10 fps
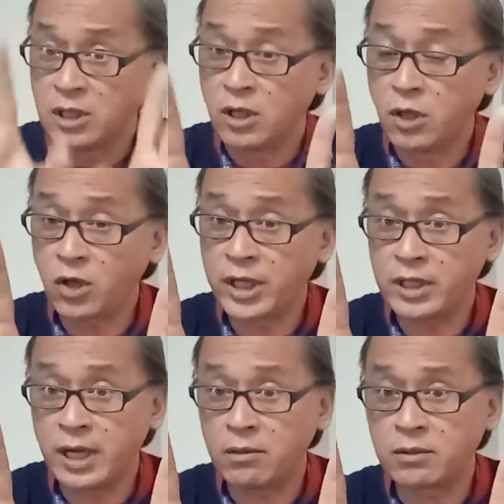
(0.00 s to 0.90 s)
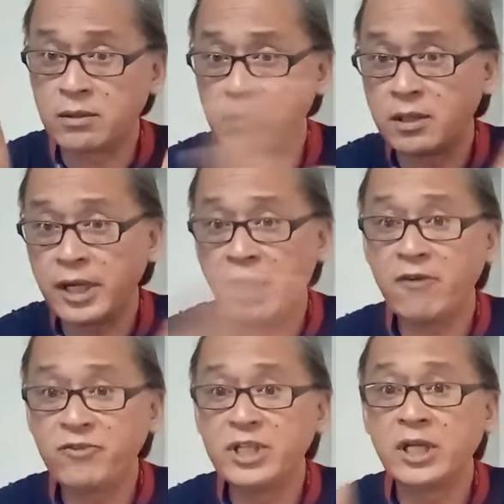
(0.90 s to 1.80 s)
lock it down, lock
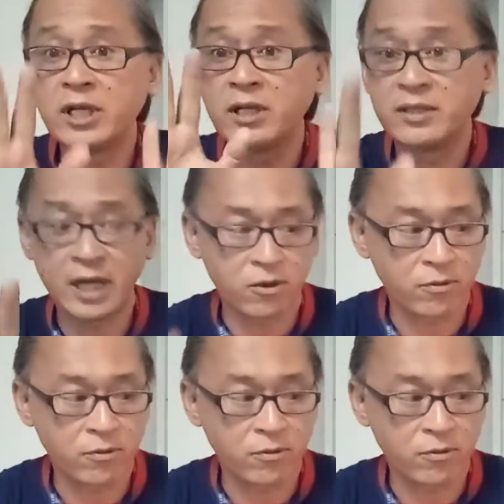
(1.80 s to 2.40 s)
everything down.